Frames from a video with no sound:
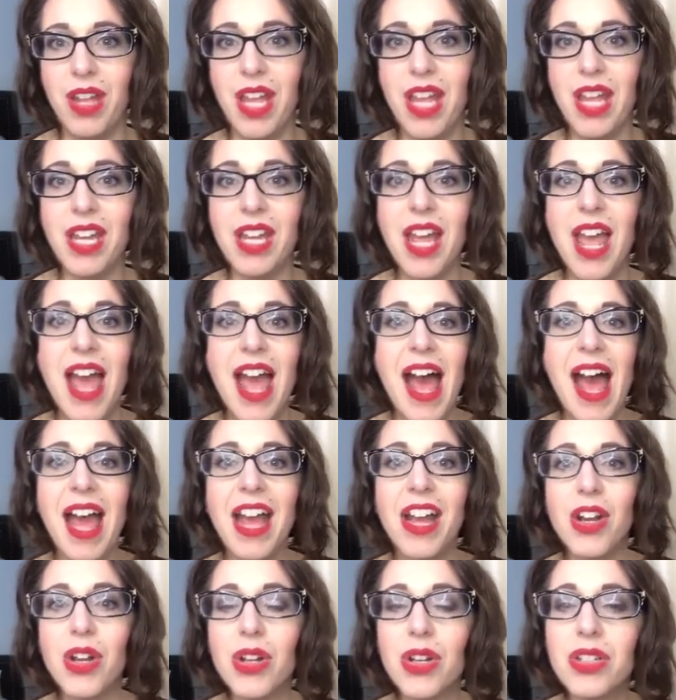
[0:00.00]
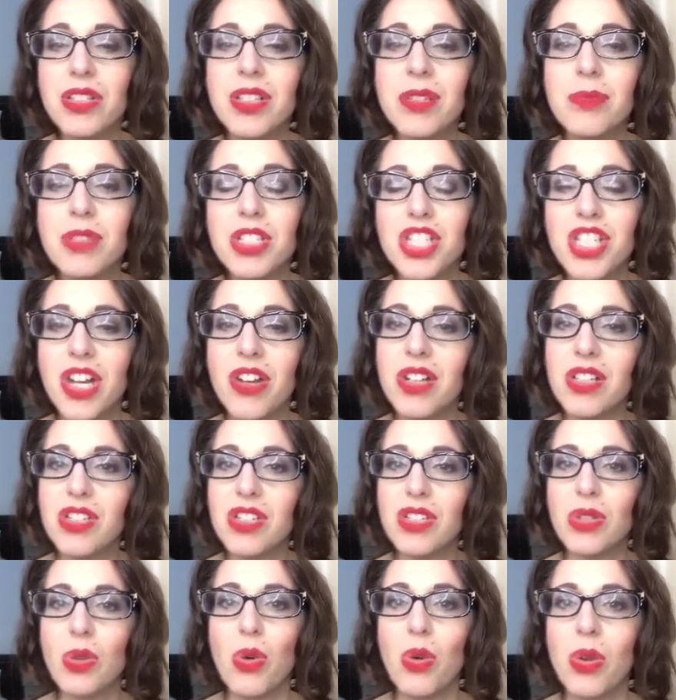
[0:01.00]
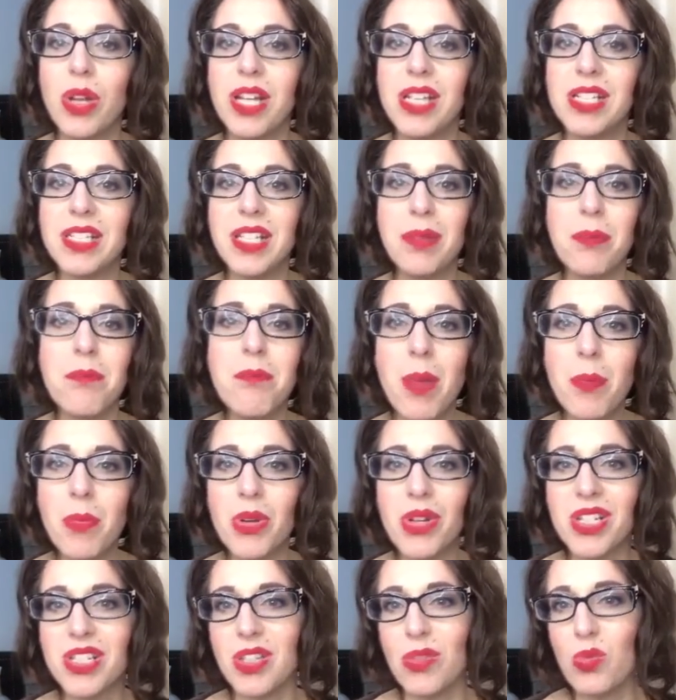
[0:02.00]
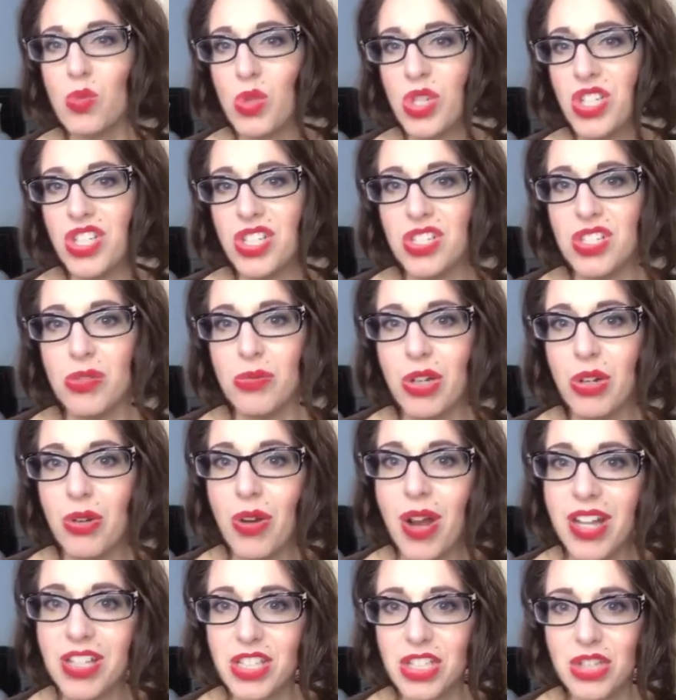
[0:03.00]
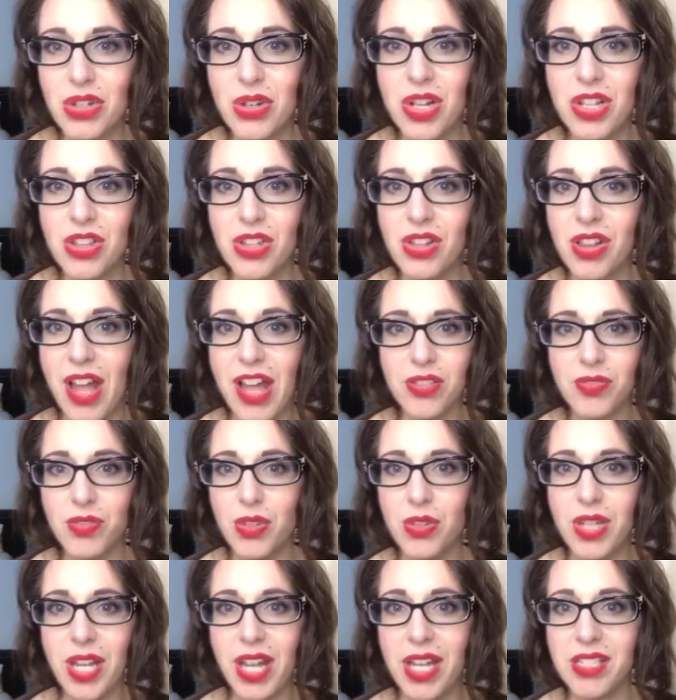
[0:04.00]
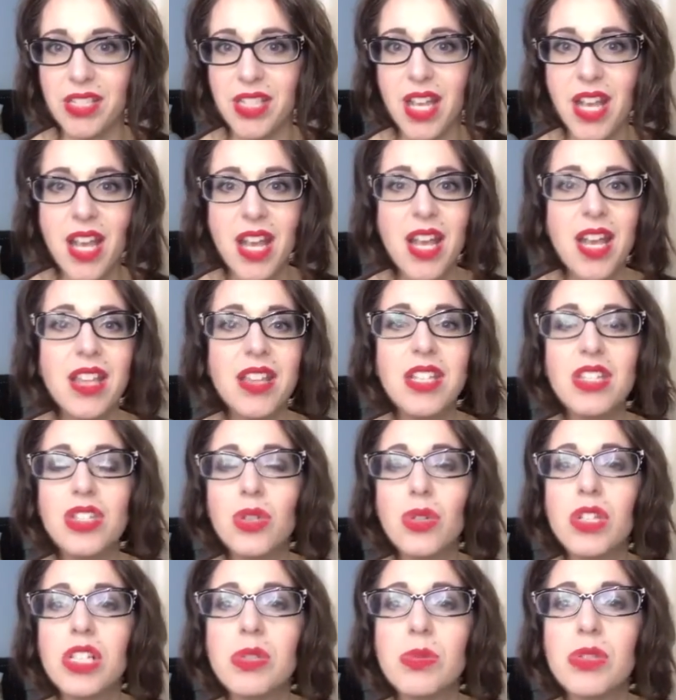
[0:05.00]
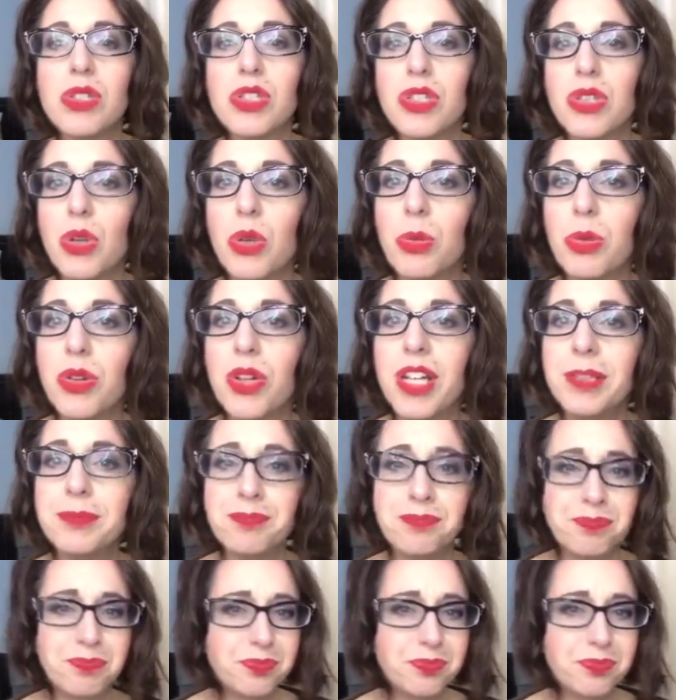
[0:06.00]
And I heard them sharing stories like memories and wishes and regrets during their last few days. These stories were sobering